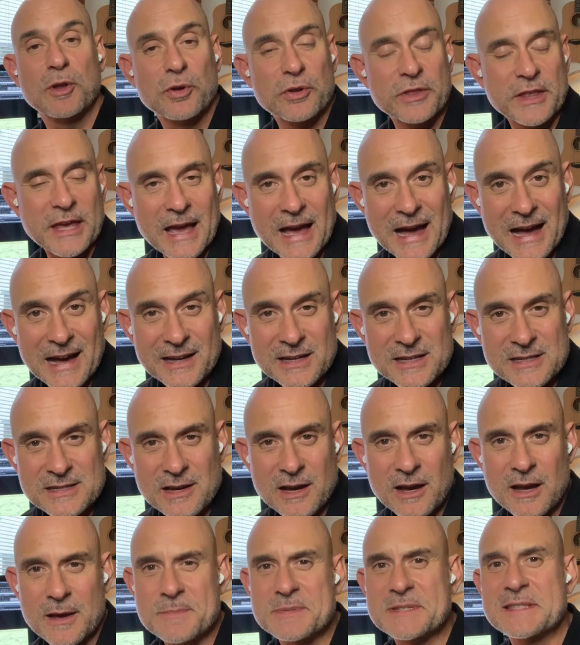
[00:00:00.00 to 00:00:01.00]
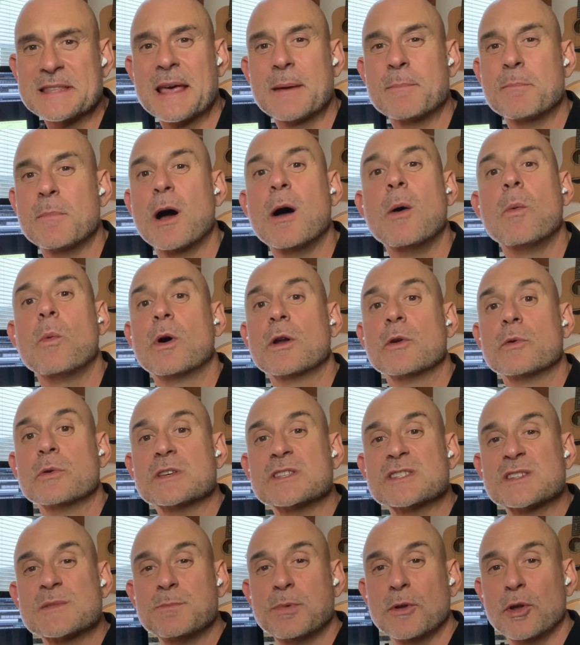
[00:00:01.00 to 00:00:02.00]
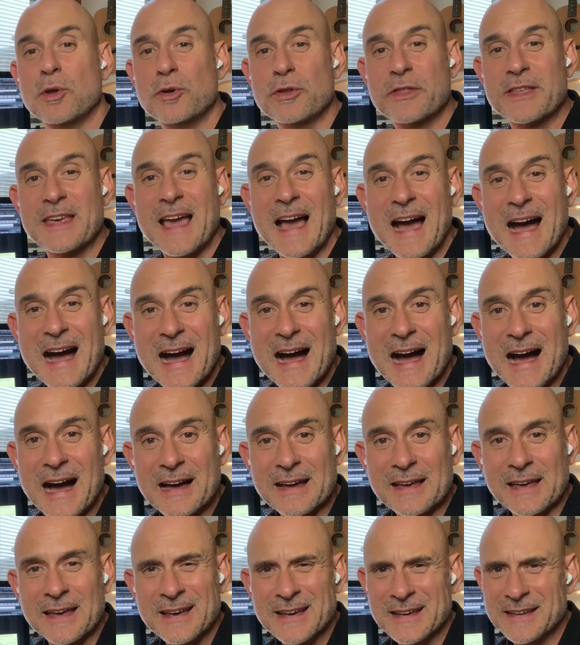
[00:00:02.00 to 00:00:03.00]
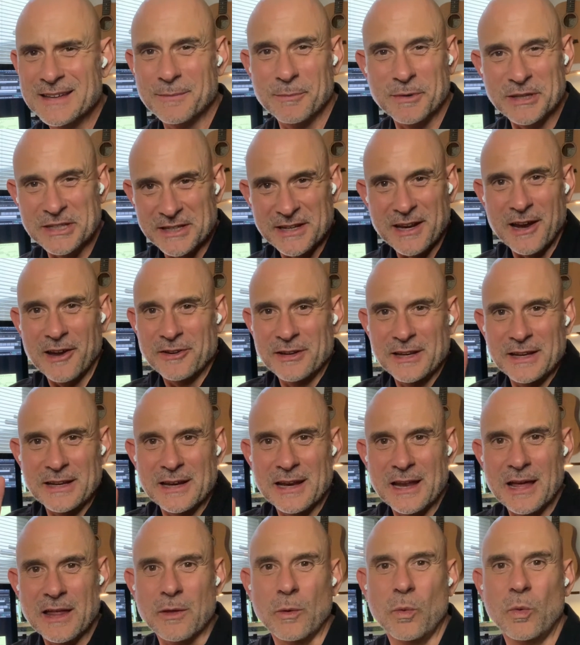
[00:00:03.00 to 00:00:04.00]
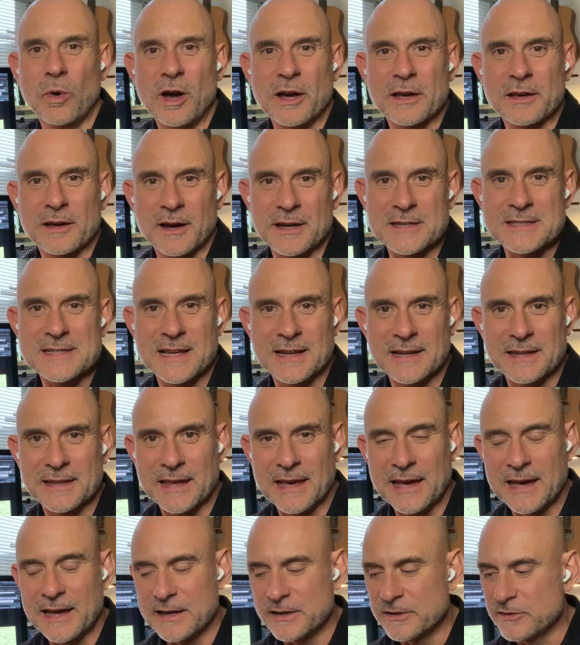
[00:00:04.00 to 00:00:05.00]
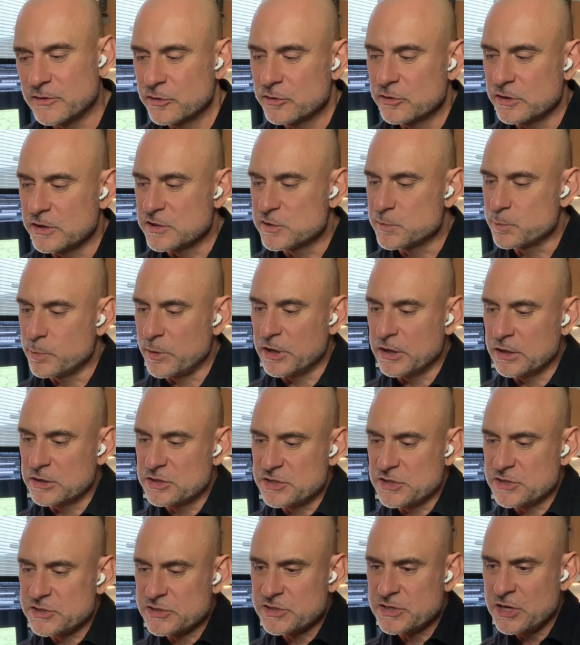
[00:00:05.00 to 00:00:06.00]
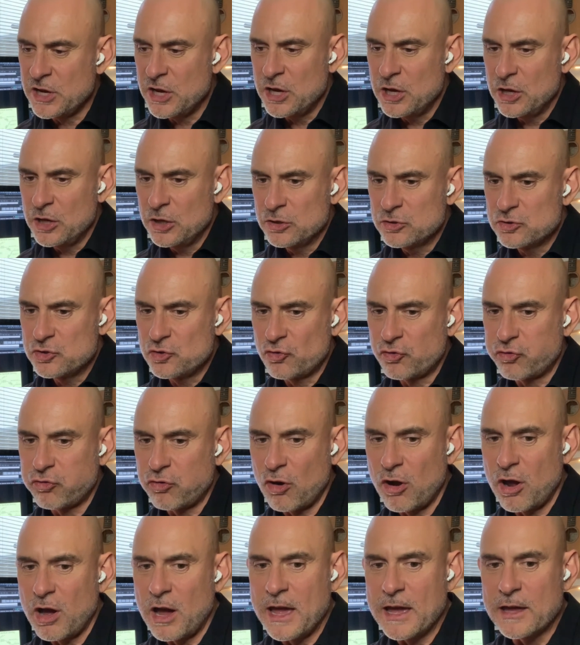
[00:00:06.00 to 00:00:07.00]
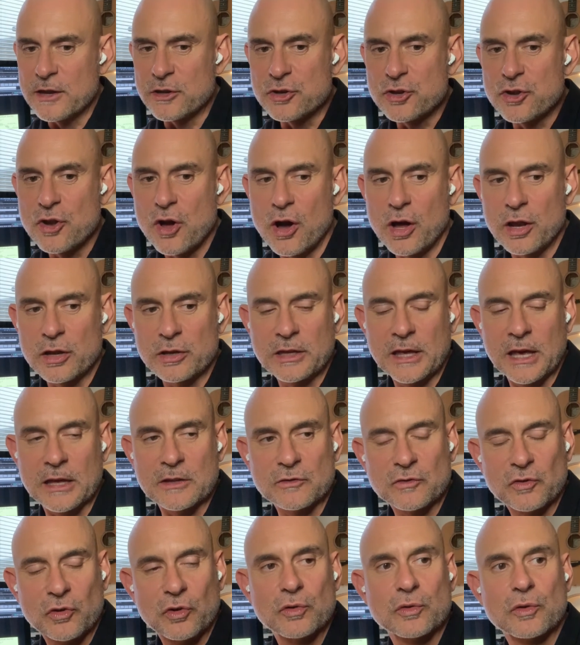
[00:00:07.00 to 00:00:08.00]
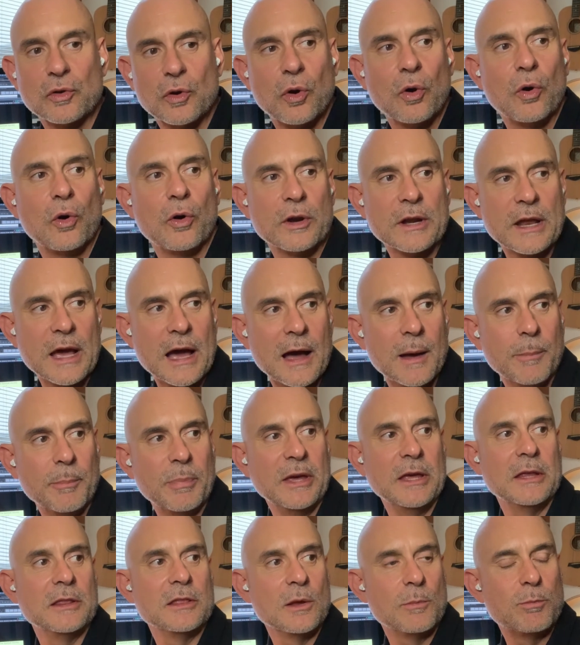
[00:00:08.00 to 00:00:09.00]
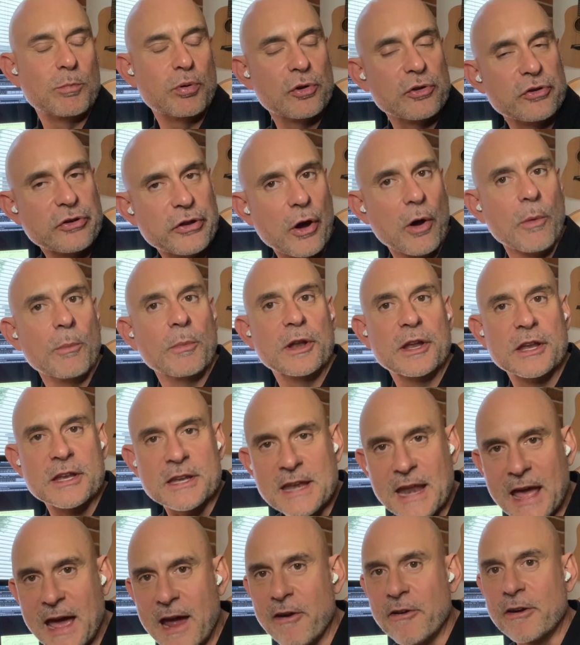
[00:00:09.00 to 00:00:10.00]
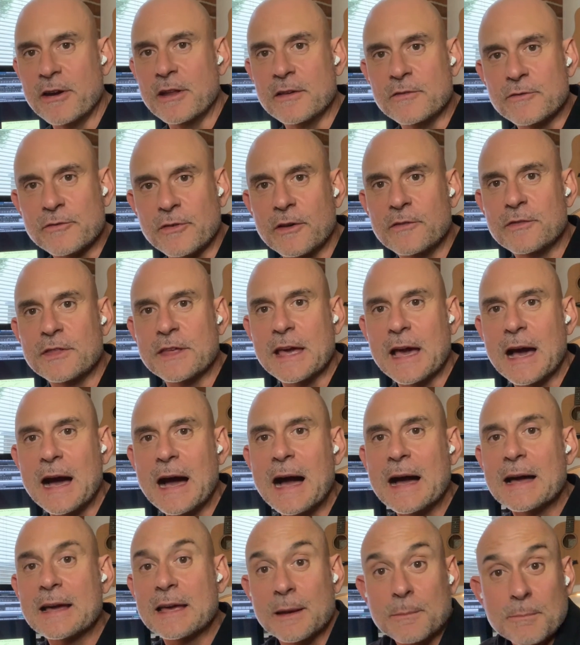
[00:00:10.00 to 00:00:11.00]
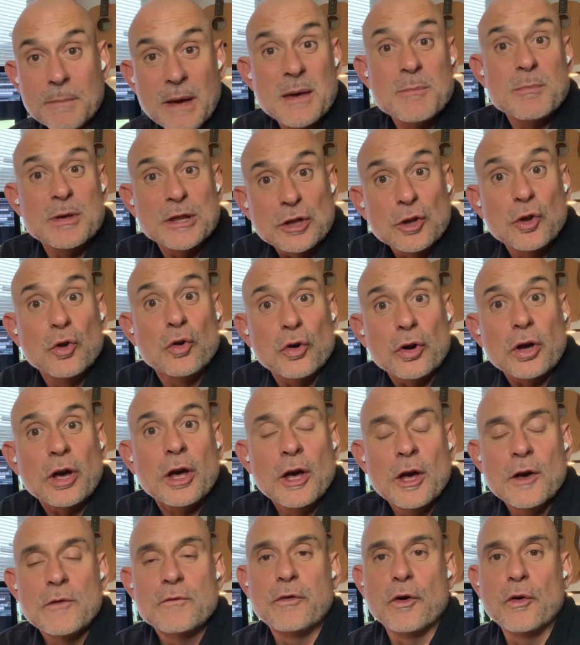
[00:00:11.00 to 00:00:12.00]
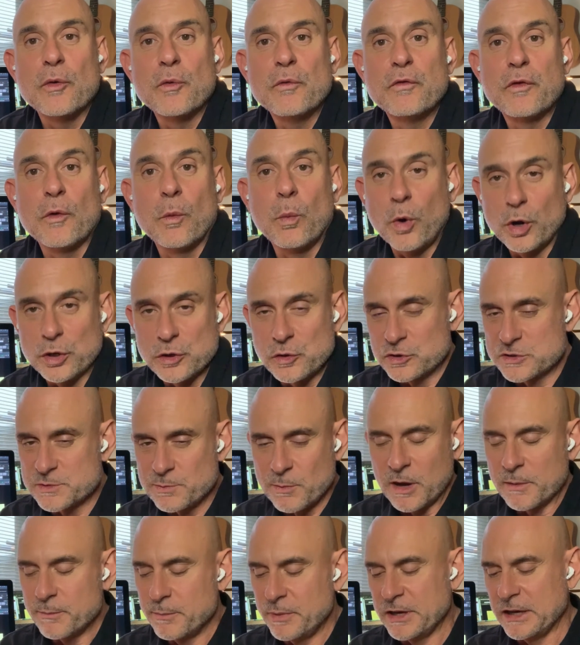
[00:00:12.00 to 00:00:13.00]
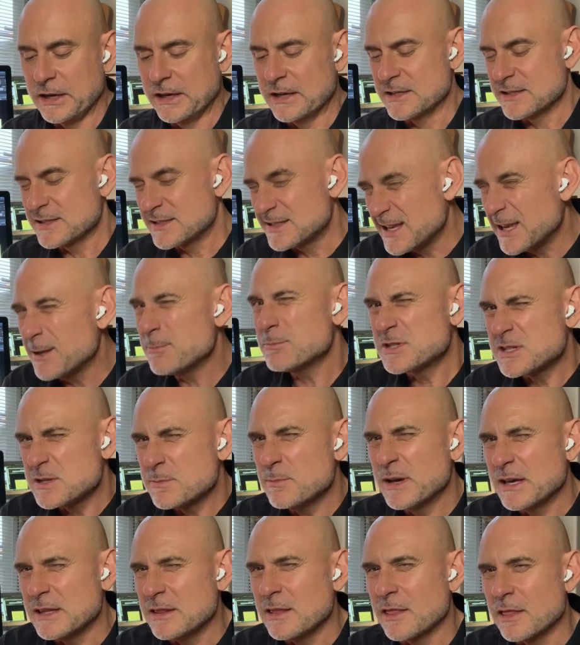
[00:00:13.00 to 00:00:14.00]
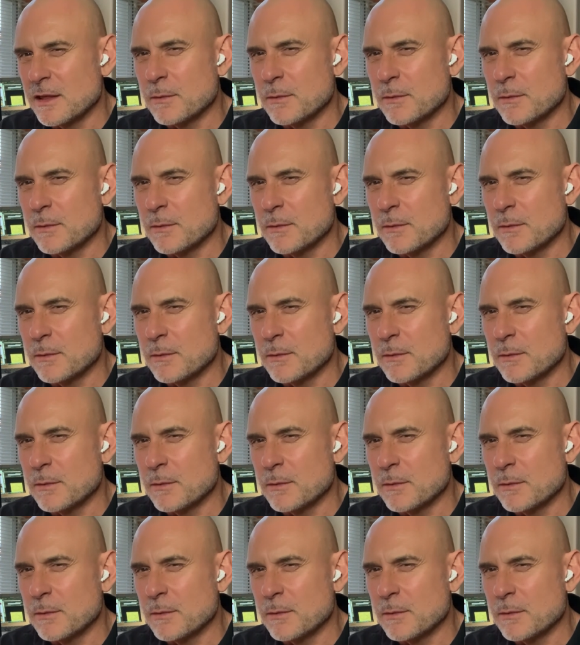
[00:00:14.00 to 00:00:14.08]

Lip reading: the archetypes and they might want to explore the arc. I mean, you don't need another white guy telling you how to do this, but just try and not get too caught up in the predominant narrative of the arc, and maybe look for what yours might be. And it seems to me that the